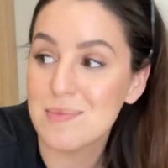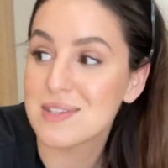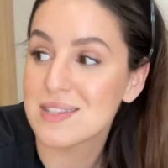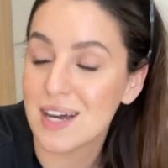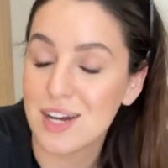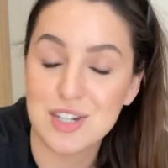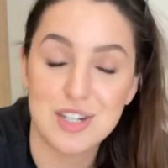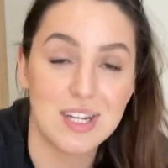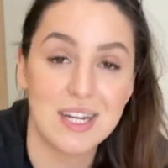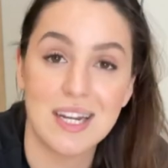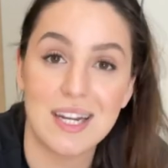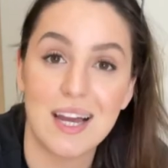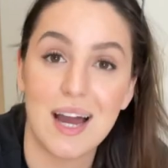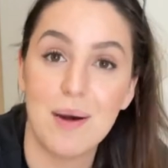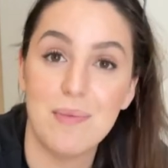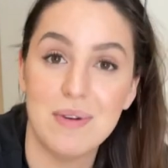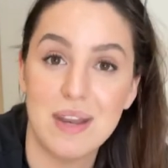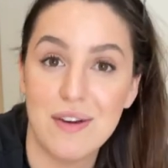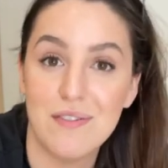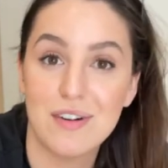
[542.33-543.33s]
such an idiot.
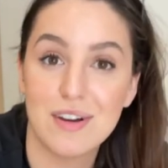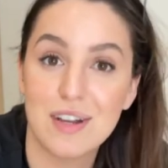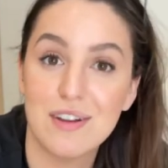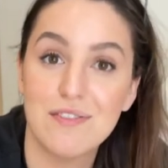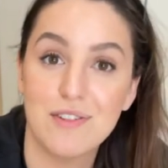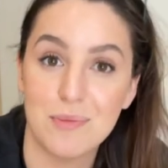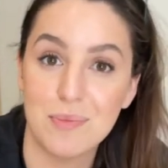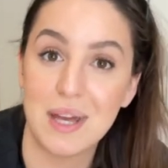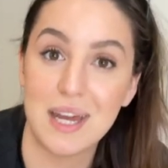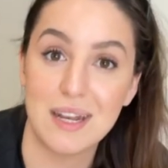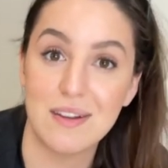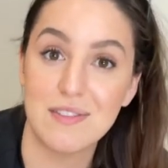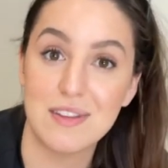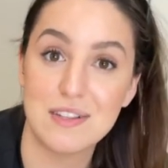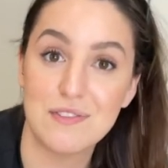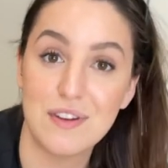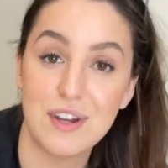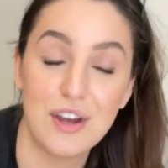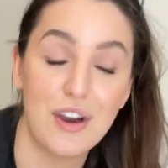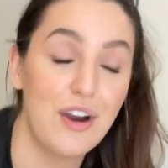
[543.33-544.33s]
I'm never going to film the end of this
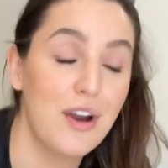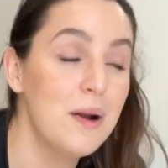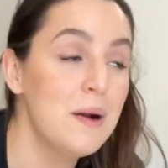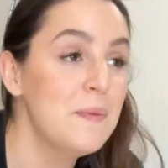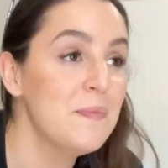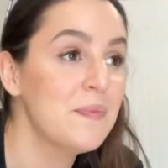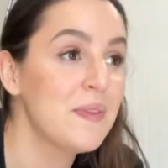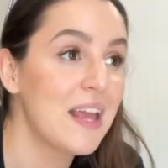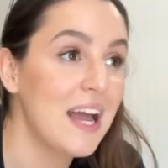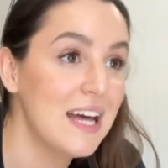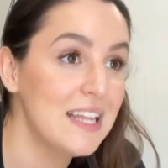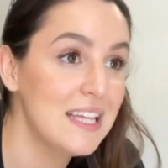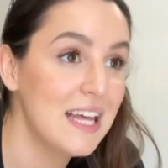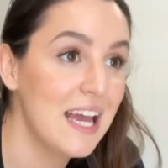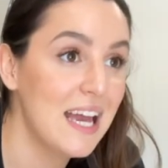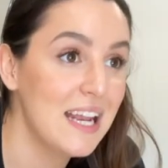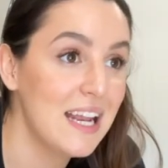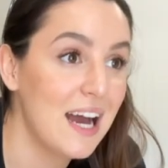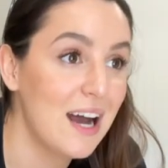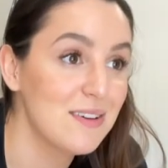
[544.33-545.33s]
video. And
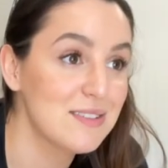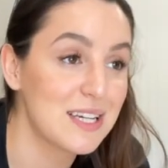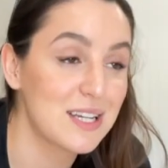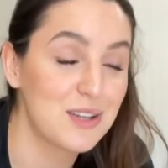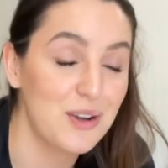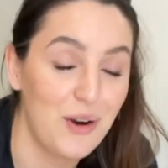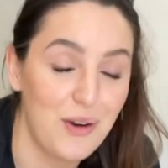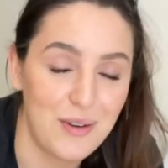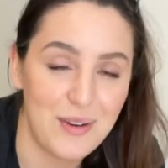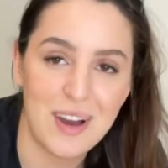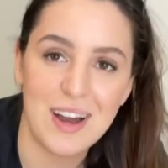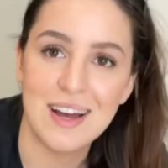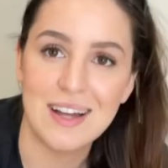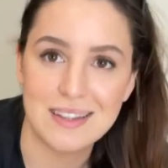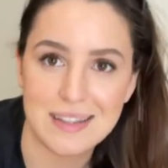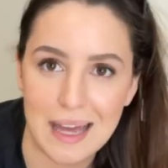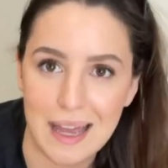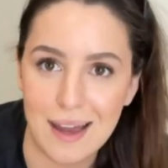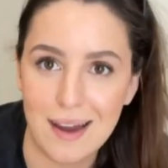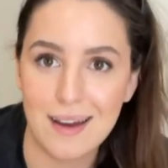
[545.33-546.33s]
then I was like, no,
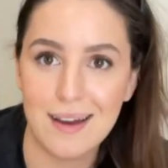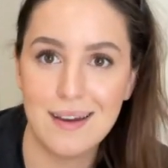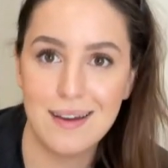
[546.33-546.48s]
Leah,